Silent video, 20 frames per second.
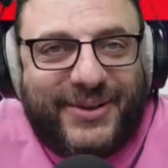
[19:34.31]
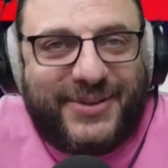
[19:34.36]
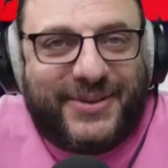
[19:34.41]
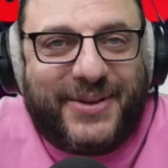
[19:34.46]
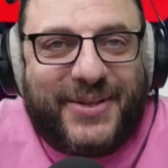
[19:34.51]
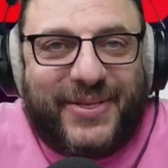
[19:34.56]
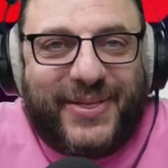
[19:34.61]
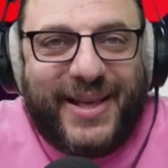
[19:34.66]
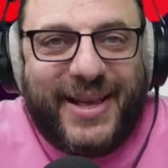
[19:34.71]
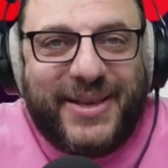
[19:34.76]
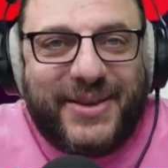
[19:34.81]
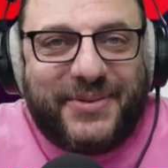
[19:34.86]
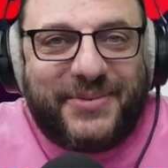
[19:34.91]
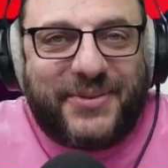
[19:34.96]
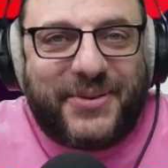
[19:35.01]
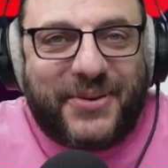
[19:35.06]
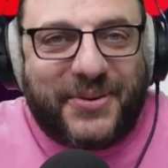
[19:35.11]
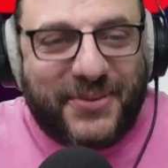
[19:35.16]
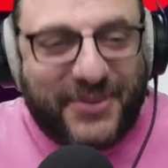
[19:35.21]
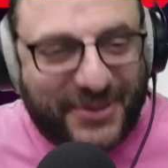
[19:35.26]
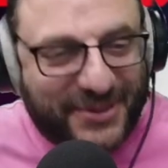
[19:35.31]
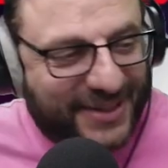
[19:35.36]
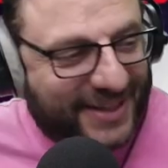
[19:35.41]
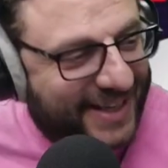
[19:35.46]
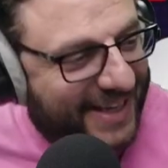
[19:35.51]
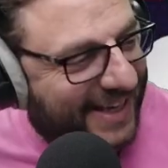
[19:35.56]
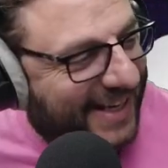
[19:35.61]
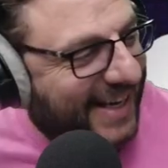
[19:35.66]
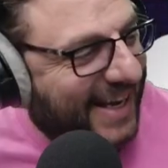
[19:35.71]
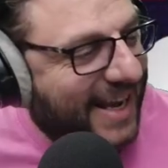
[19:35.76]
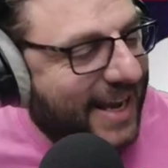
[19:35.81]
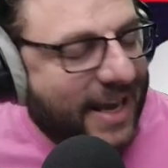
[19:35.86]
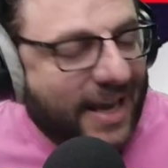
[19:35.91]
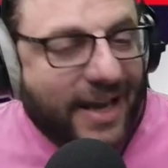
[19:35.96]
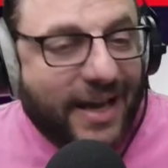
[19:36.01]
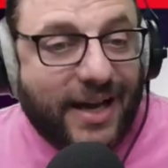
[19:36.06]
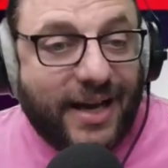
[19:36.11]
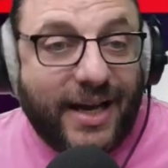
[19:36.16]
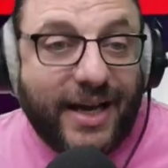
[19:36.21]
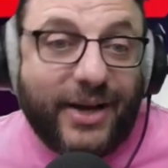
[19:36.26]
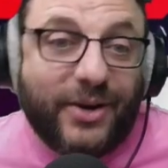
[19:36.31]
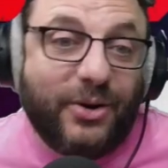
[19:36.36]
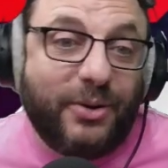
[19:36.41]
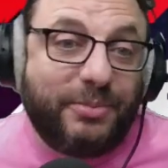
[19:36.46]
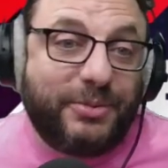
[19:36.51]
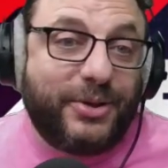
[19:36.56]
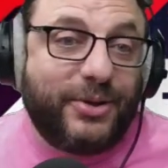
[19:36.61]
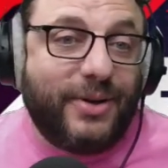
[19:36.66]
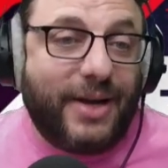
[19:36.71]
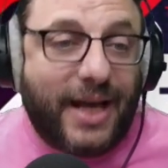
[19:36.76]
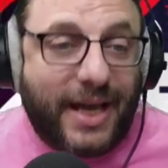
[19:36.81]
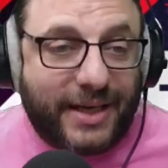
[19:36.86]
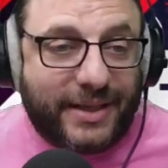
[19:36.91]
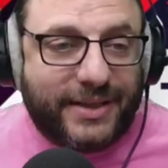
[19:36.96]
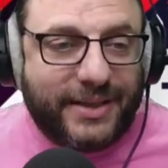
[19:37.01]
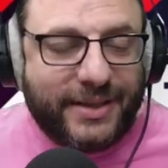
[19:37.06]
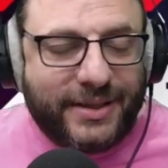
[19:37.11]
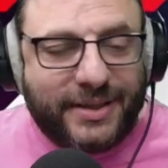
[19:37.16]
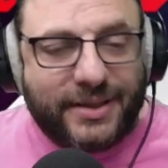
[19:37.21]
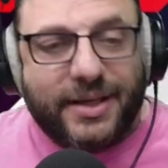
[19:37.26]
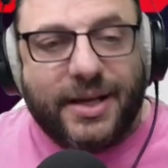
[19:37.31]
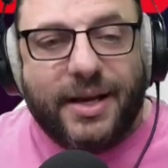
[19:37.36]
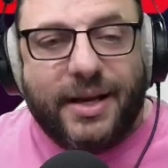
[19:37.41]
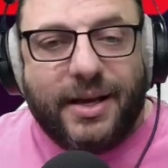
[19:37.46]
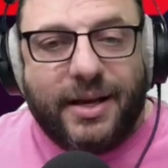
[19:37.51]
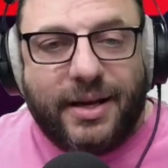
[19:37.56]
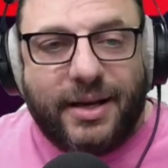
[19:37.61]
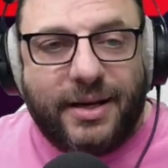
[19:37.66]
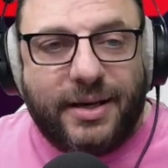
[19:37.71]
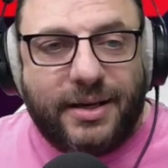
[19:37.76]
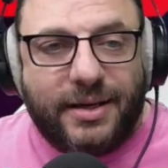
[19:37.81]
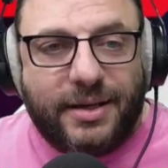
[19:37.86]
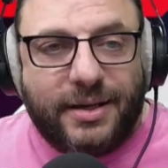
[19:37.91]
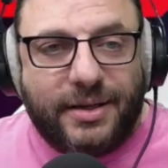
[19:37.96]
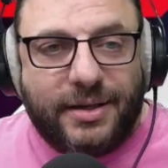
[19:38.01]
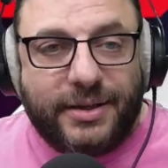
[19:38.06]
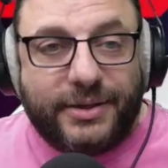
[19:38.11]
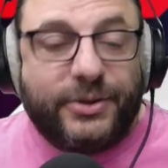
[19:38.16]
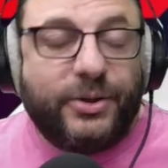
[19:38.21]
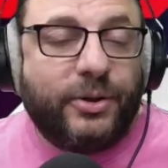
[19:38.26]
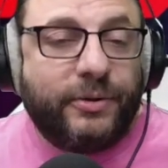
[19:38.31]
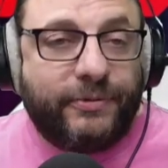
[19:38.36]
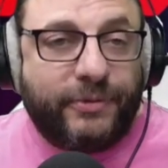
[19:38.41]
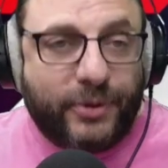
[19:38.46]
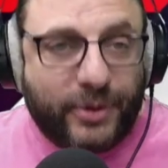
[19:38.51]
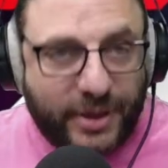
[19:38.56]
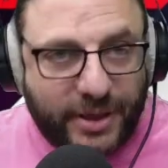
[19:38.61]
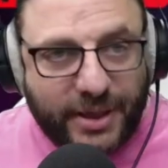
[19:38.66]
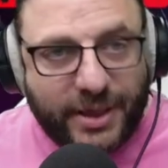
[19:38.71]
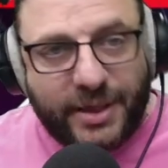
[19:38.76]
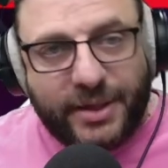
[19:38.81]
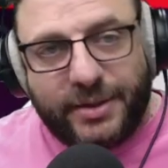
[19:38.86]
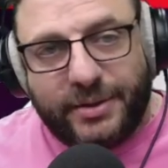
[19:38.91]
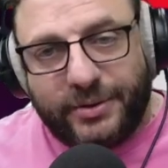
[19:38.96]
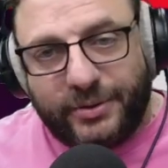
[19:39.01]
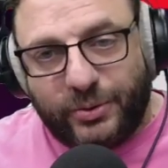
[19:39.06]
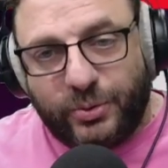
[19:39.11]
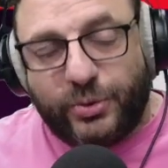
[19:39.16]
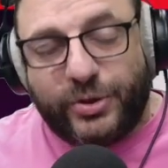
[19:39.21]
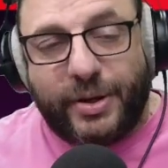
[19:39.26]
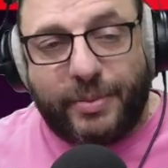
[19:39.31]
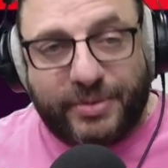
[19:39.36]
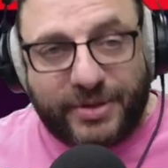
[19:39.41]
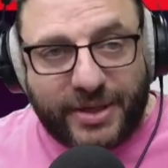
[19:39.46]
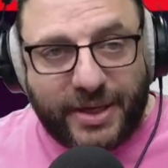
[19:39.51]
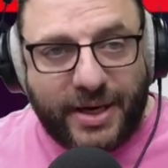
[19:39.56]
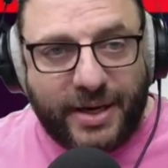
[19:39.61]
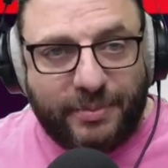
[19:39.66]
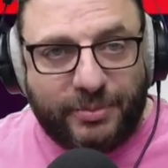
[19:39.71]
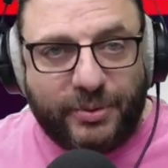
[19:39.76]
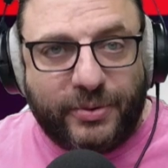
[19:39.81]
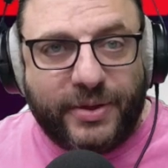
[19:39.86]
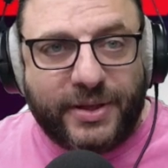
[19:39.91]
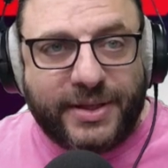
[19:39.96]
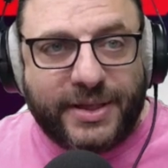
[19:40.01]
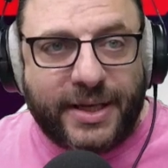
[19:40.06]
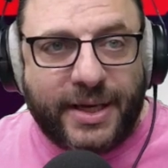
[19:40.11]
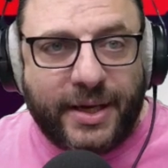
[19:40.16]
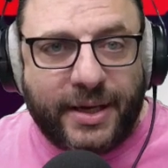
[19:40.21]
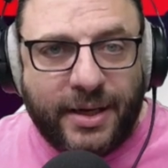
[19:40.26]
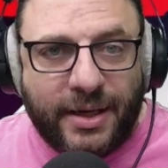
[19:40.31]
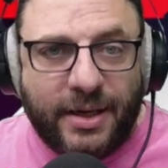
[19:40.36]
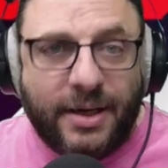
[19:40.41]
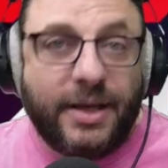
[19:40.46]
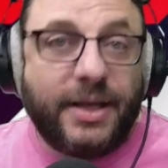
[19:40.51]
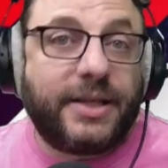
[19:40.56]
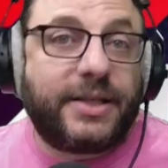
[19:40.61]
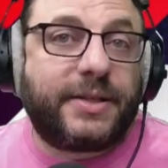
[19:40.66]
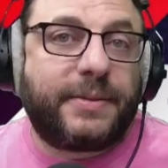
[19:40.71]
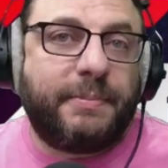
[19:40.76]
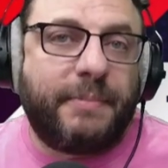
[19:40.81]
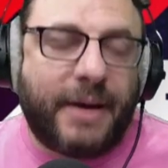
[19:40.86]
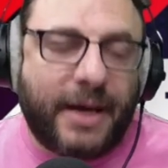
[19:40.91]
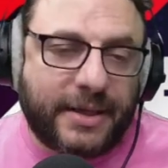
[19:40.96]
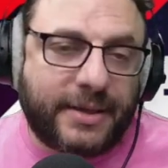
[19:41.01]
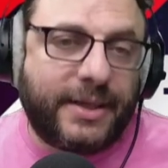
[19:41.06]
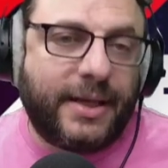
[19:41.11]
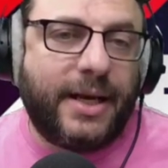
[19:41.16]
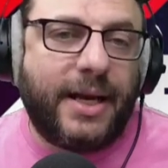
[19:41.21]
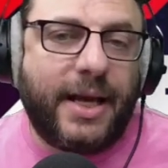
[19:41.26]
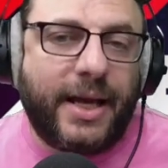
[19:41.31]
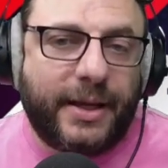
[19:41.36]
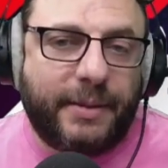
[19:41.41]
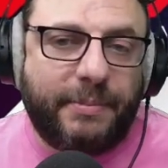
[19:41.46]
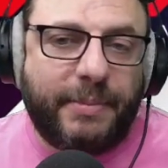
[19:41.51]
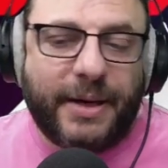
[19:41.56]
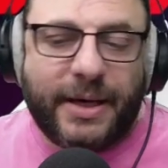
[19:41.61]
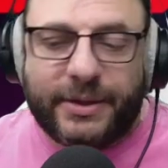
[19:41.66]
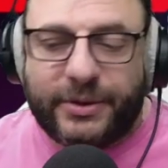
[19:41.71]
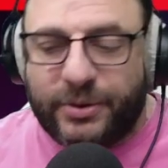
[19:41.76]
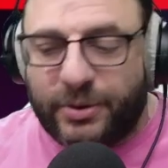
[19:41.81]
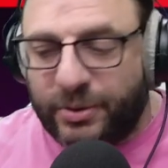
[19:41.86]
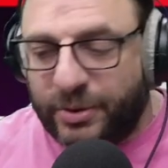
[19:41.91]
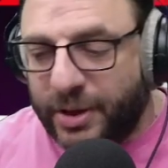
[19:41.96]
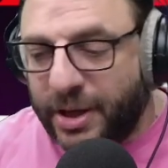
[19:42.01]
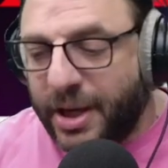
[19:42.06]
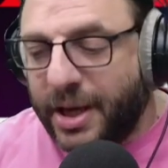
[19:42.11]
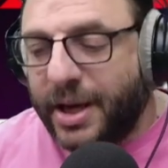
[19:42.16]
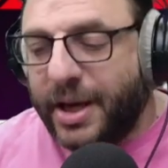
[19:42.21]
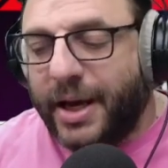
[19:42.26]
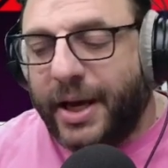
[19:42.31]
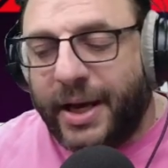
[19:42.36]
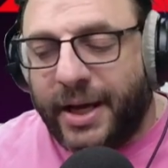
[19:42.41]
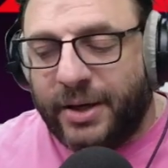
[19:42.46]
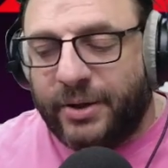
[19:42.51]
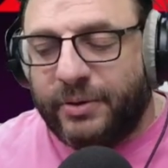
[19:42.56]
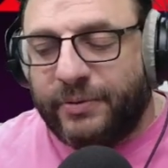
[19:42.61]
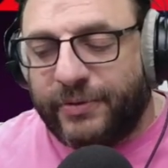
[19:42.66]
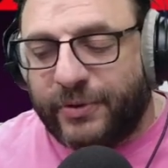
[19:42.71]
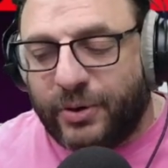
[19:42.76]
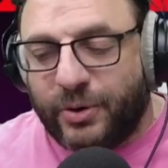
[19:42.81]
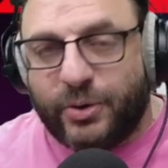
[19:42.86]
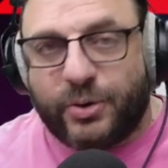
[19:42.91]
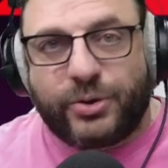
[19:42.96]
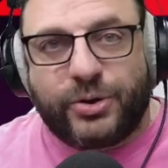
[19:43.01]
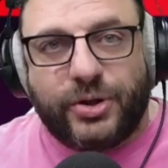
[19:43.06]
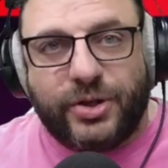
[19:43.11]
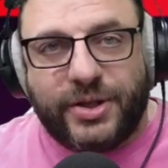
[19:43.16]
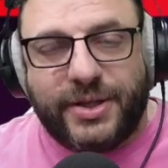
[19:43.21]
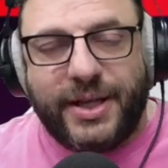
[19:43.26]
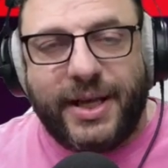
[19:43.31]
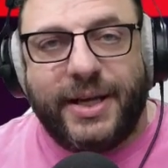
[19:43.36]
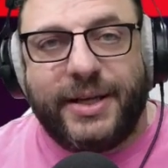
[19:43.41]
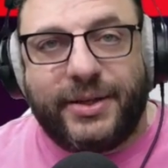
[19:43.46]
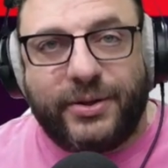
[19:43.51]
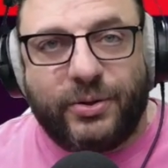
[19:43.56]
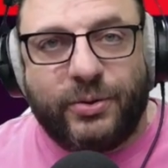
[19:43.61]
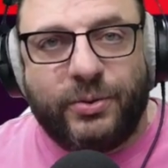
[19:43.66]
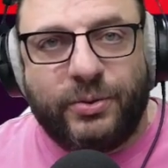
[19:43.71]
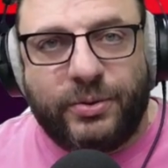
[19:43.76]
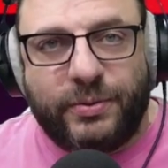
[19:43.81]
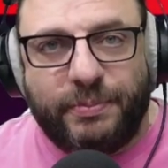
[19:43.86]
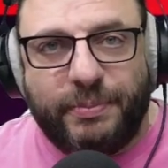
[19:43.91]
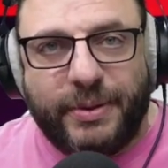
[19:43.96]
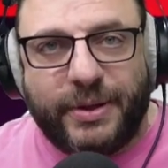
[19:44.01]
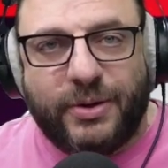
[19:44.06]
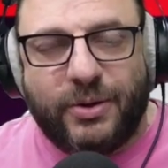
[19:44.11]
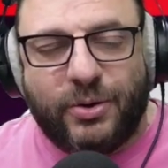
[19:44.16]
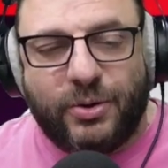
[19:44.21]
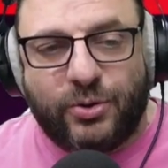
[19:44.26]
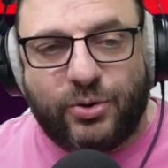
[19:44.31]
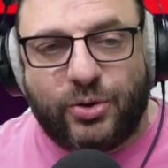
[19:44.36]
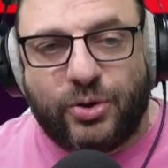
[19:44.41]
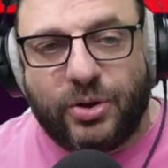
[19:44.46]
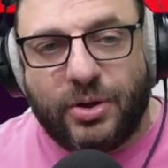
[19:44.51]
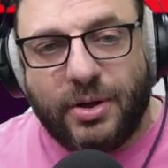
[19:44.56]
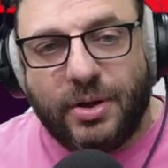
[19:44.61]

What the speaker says: thank you for watching. I hope you liked it. Don't forget to subscribe to the channel, smash the like button, and of course stay tuned, because